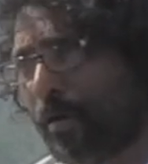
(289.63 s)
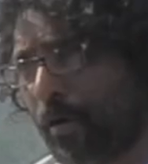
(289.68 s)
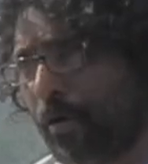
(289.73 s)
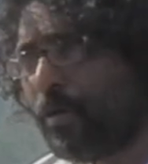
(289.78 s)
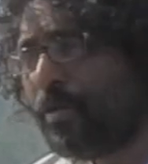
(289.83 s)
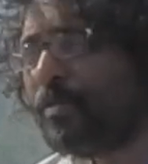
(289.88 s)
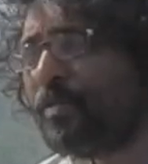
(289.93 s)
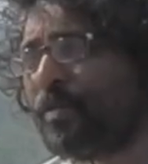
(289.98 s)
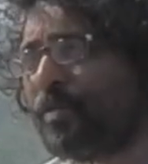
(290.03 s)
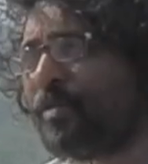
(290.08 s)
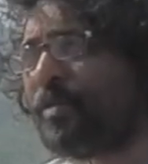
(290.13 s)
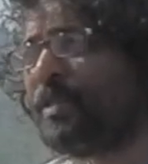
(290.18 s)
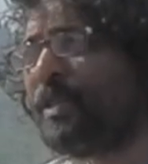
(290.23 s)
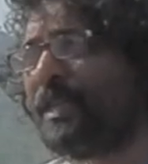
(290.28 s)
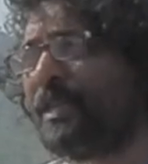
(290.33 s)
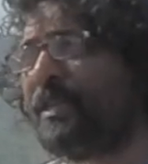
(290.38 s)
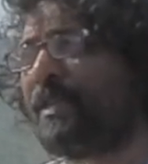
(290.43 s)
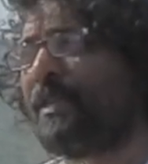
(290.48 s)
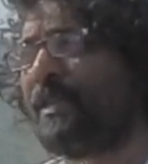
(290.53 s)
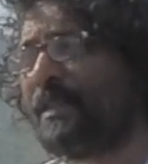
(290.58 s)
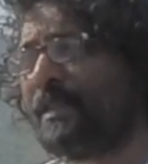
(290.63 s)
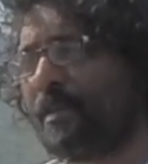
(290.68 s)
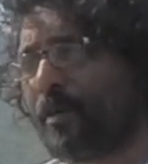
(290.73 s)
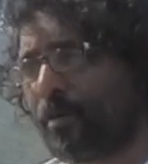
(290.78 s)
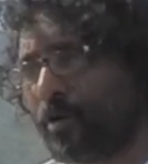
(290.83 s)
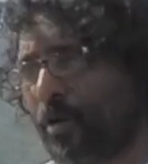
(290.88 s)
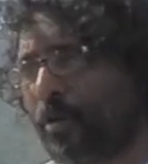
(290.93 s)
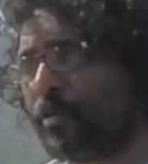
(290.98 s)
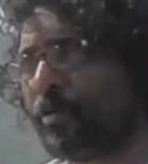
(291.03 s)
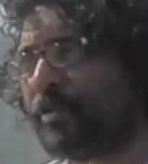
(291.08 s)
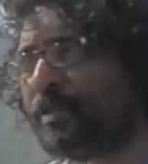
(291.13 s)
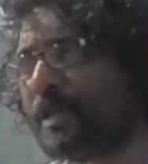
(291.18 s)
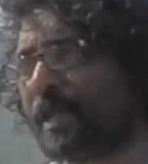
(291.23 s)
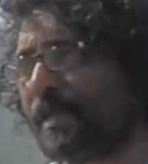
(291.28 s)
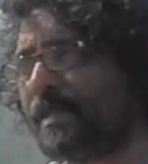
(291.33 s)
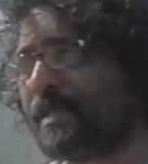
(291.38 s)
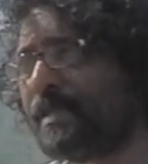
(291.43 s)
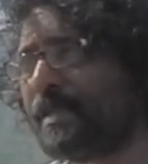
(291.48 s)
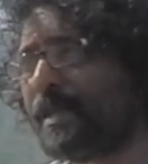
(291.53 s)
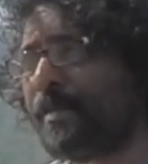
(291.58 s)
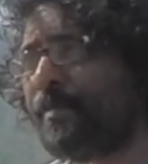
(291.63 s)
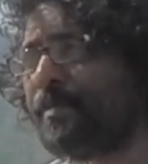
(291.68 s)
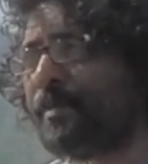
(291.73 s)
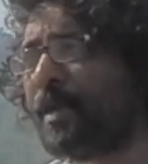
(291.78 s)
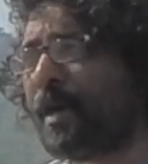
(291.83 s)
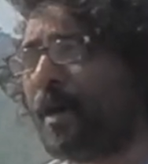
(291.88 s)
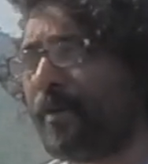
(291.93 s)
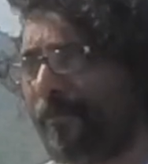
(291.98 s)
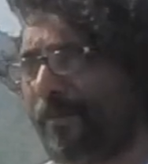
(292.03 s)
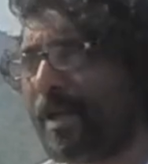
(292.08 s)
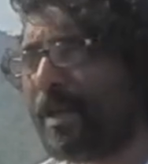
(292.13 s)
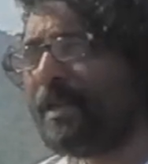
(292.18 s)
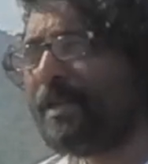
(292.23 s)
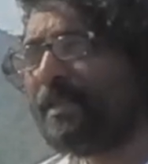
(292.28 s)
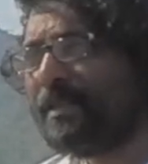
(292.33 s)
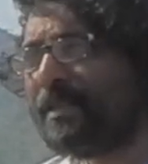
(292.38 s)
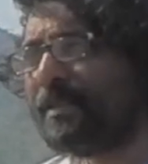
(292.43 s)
all those theories and all those concepts are valid.